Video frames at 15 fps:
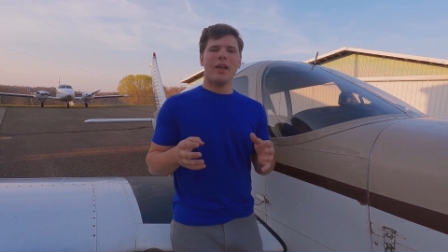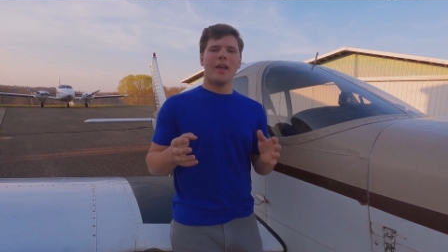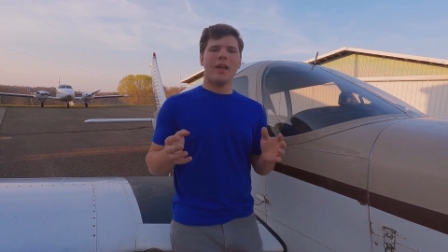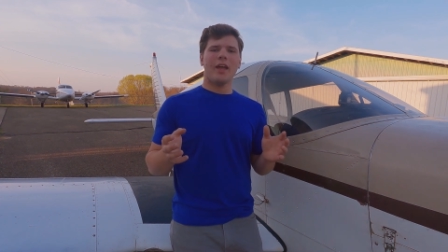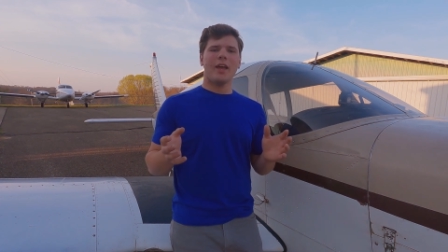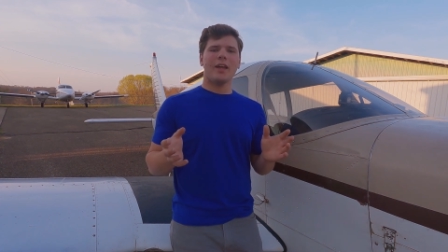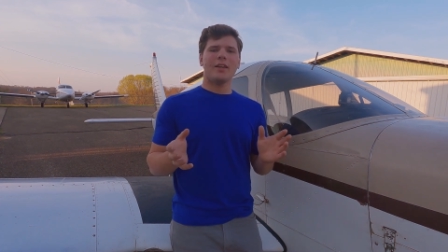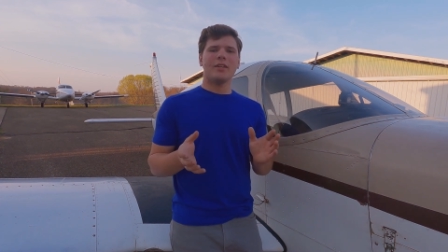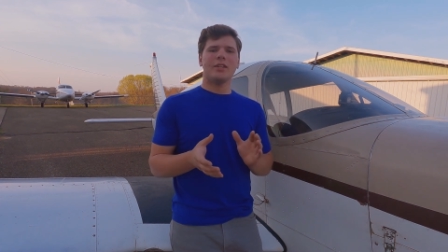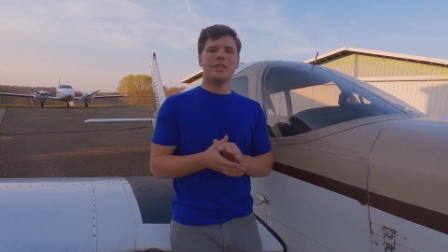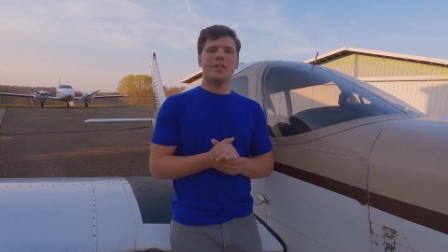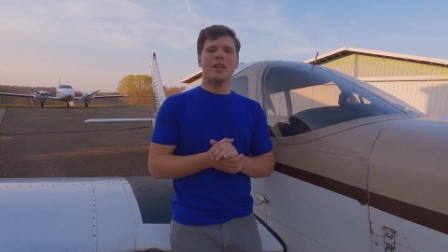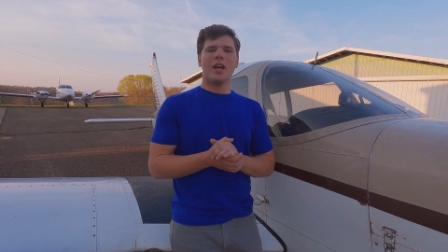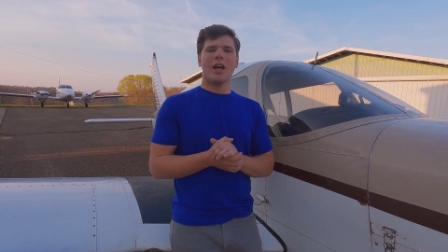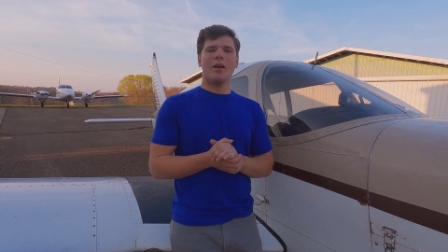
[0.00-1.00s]
And
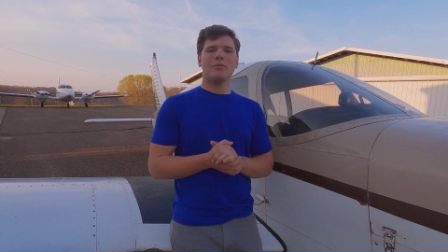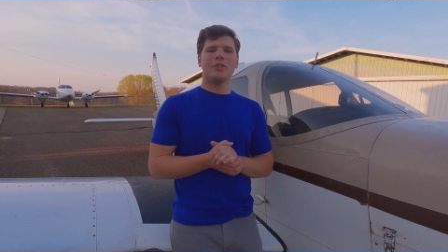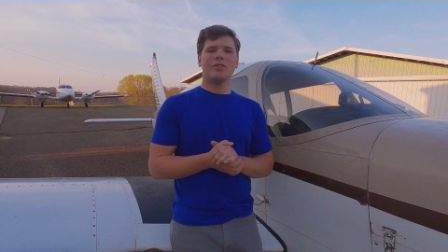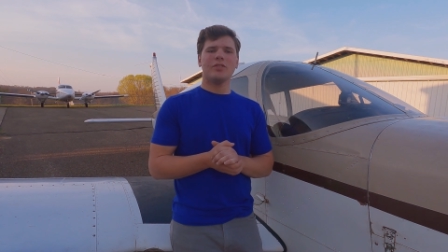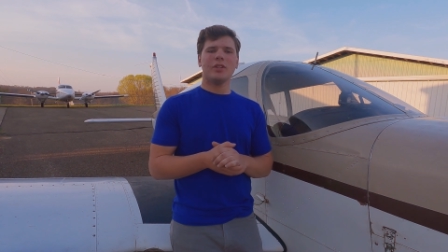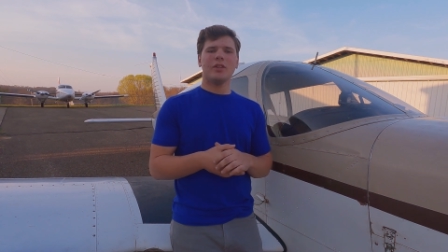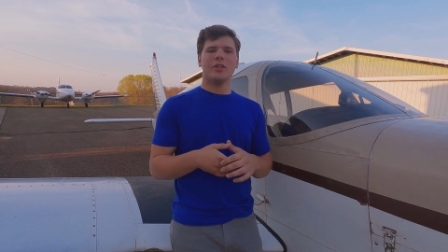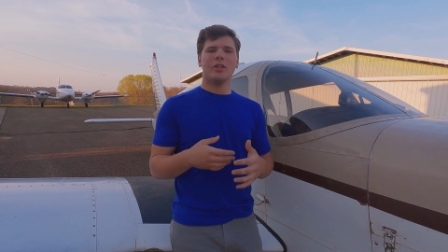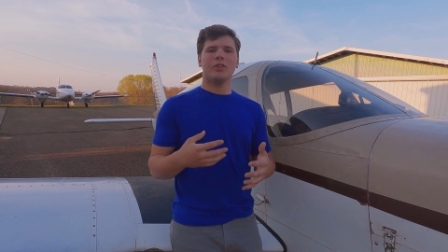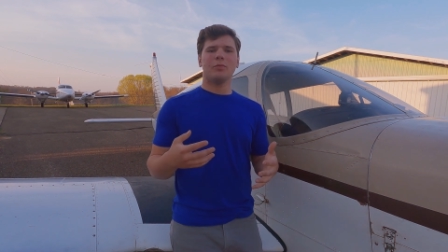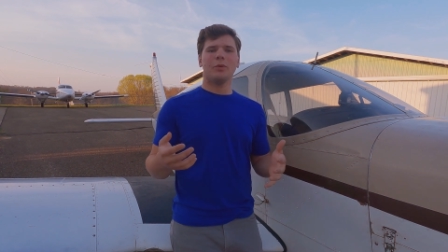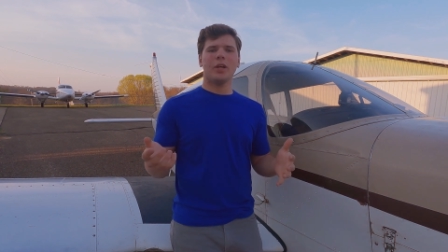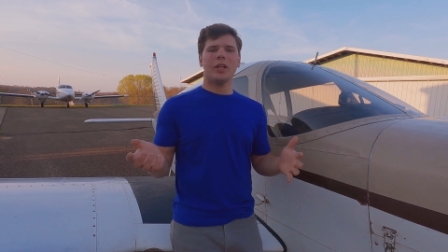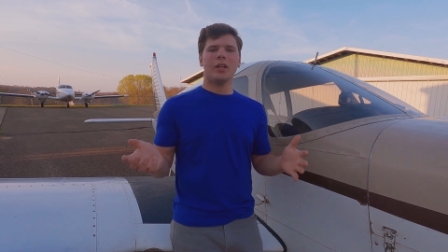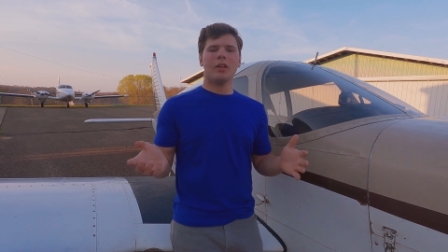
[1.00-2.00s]
yeah, I'm just here to
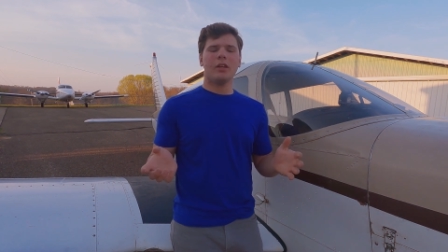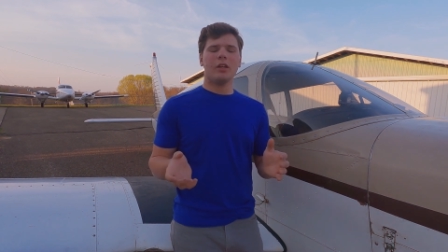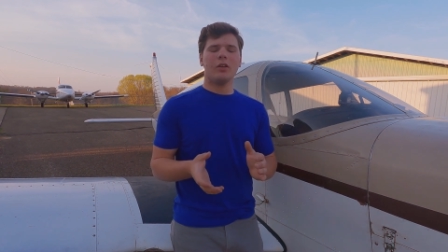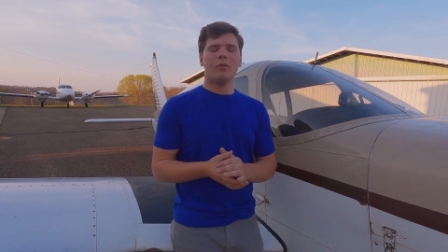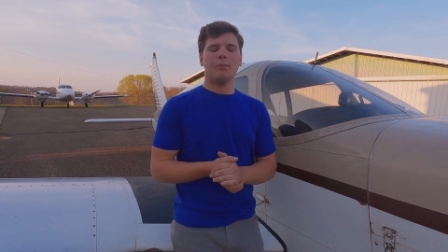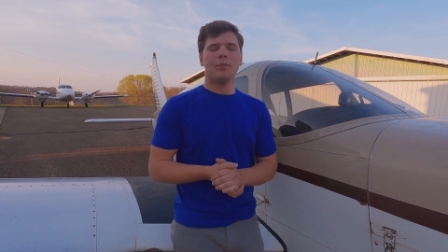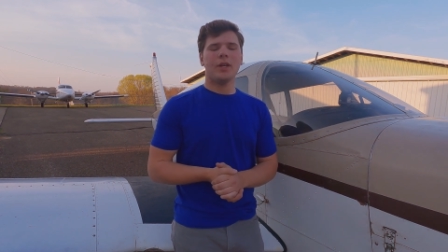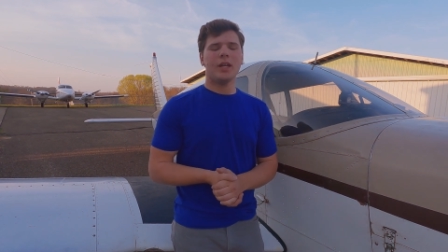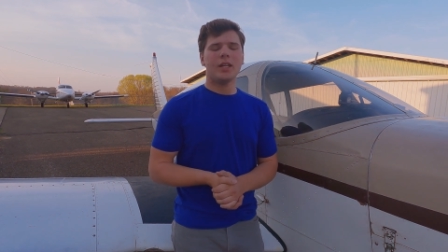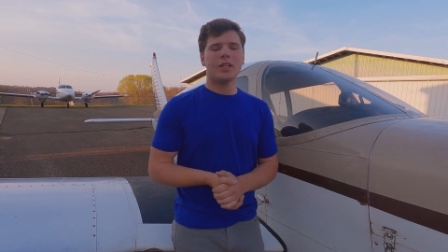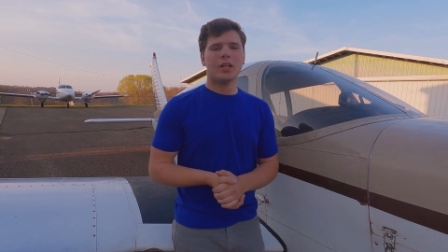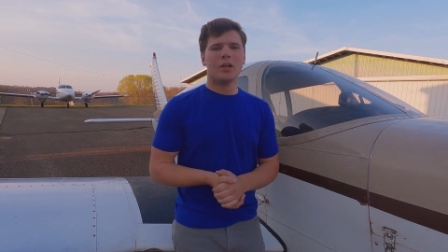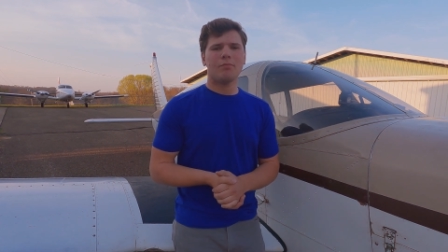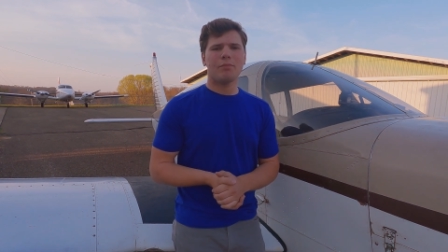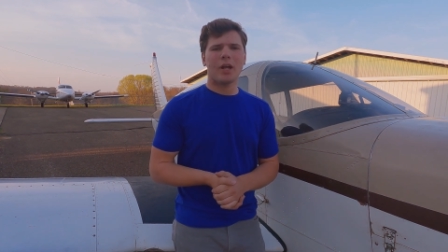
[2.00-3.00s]
explain a little bit
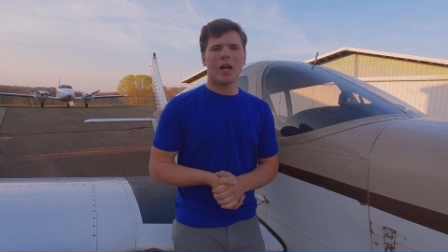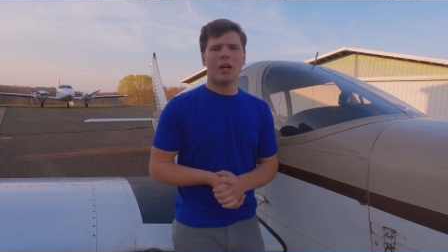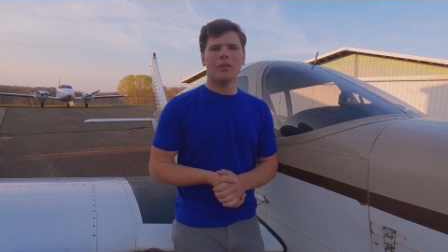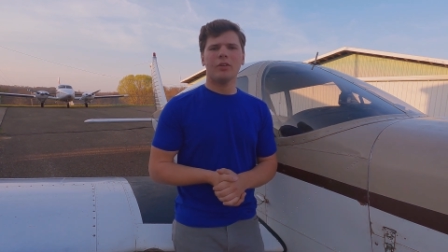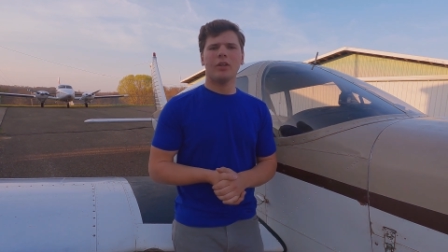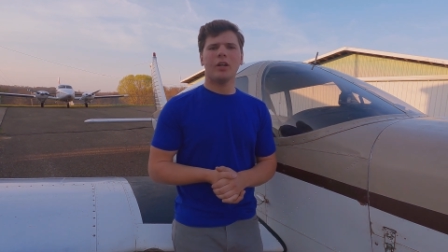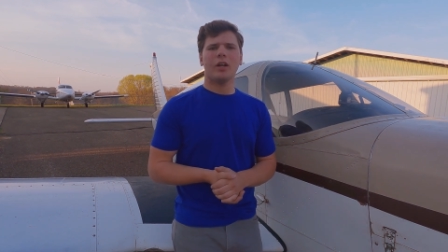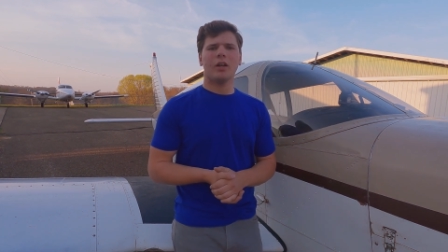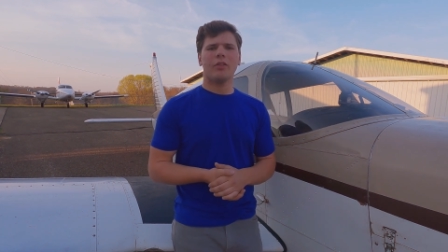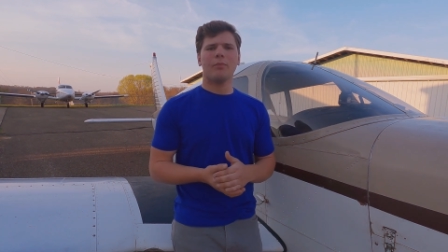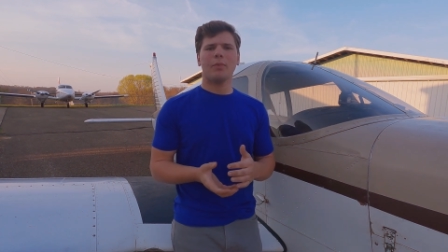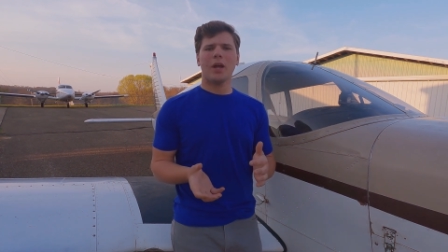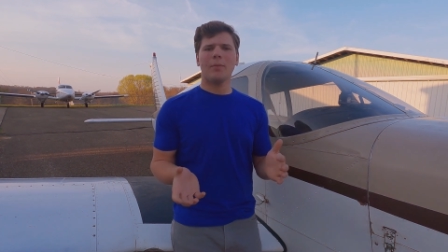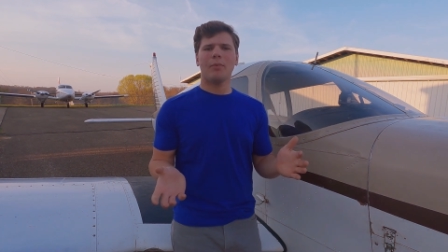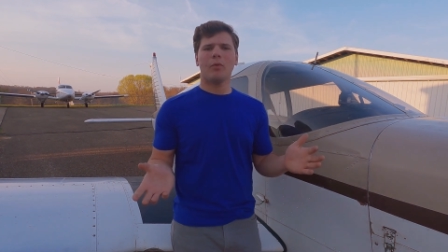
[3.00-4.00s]
about uh, the
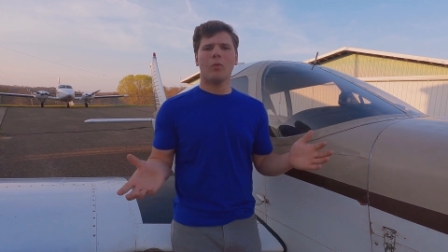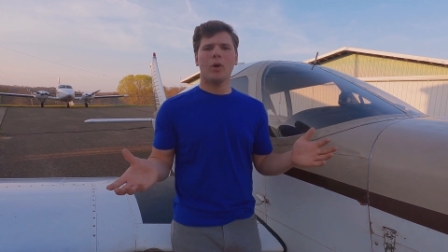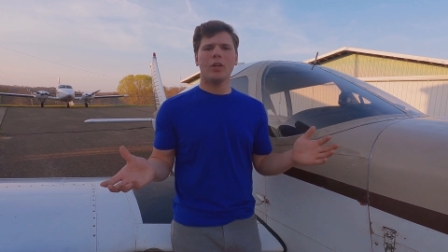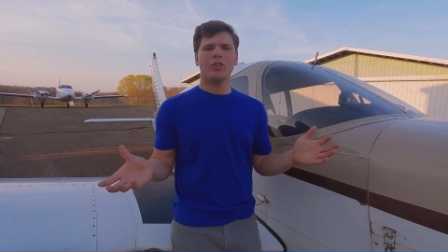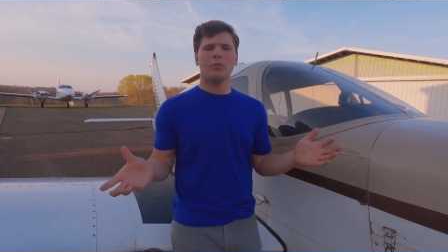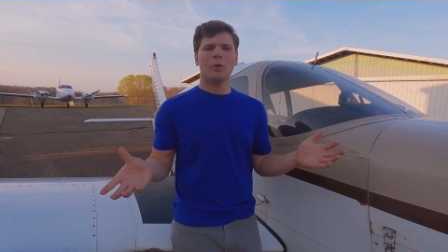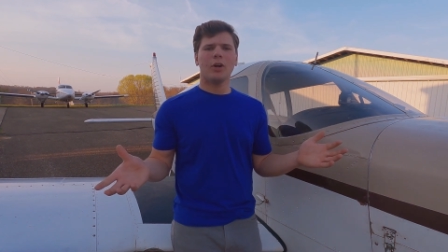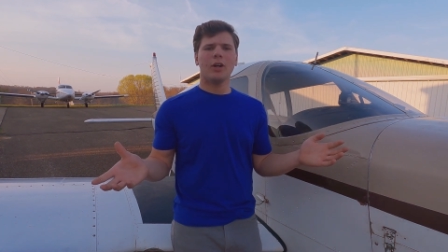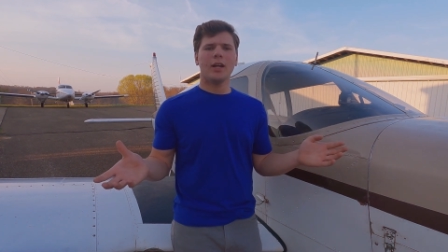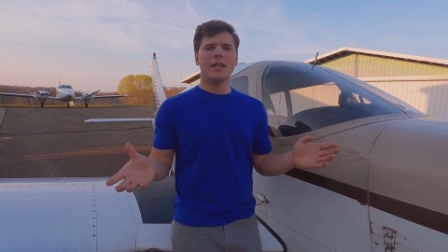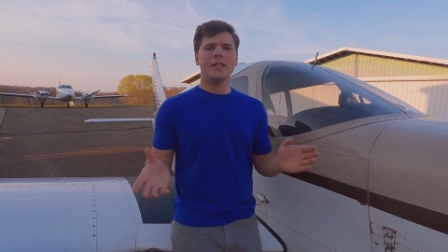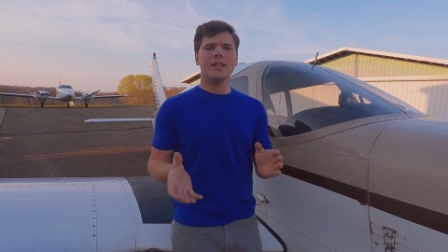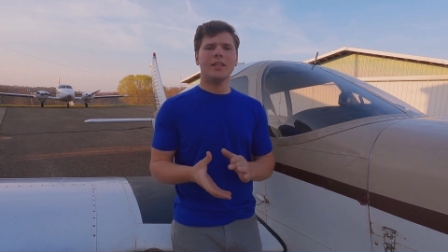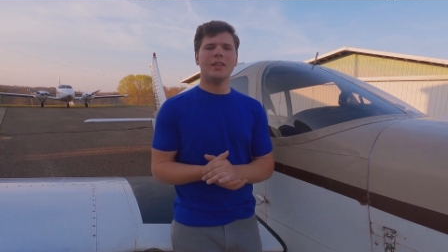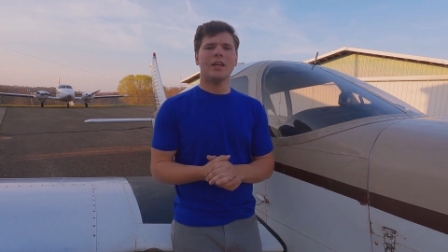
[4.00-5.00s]
Piper Wingspar
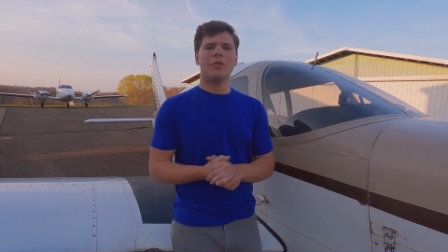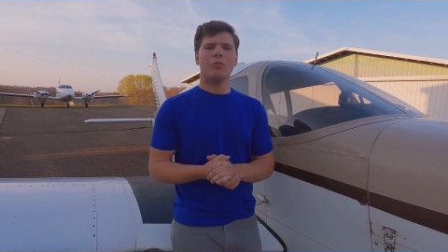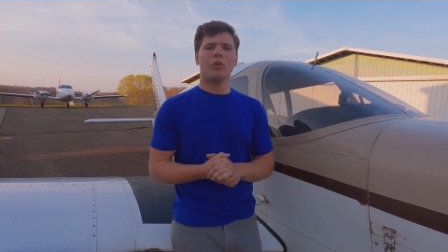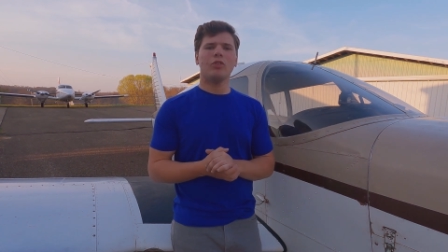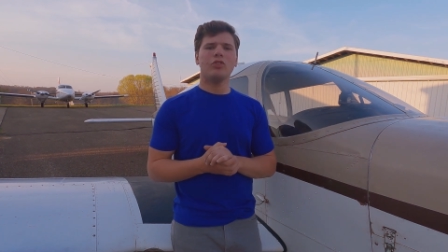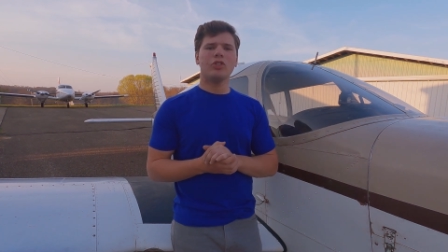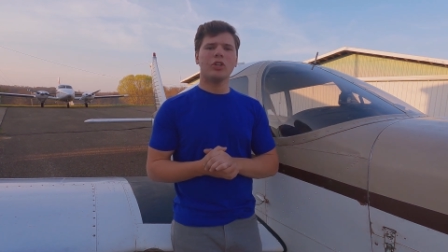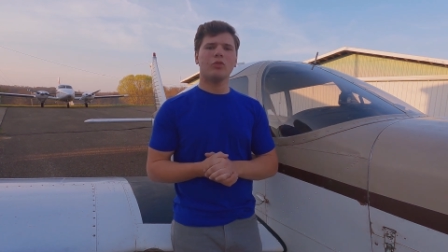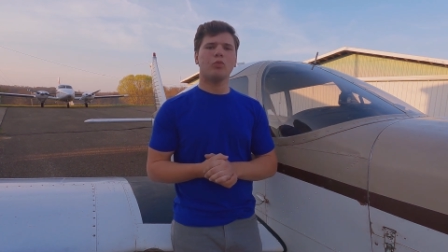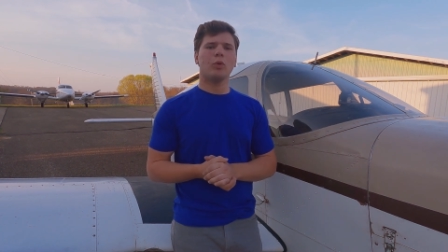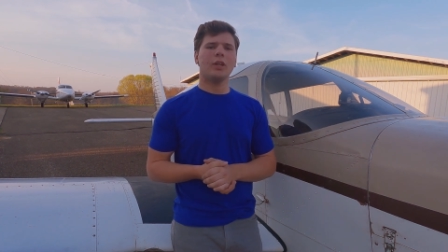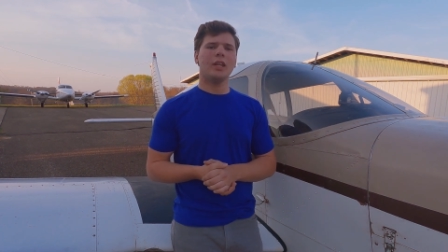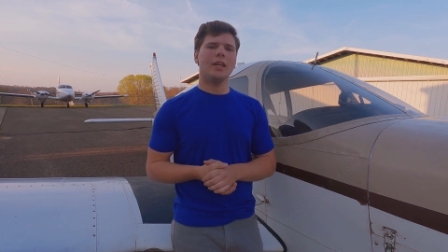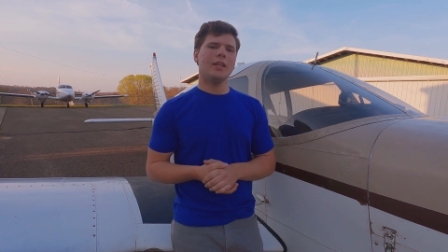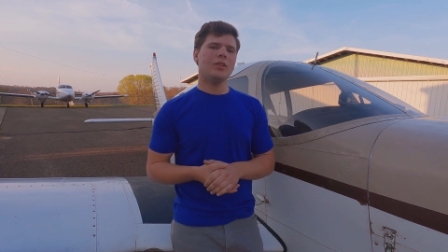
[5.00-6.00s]
AD that was just
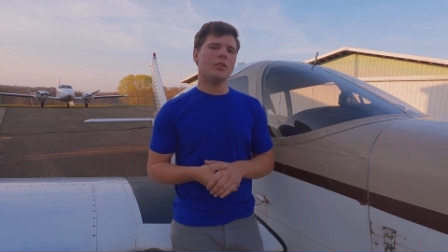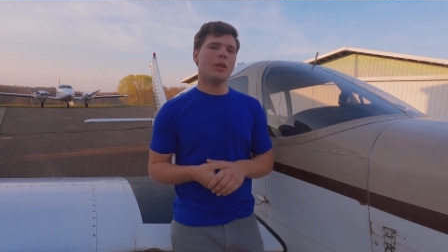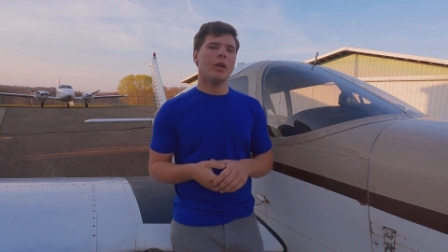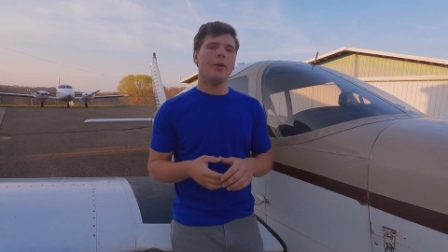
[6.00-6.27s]
released.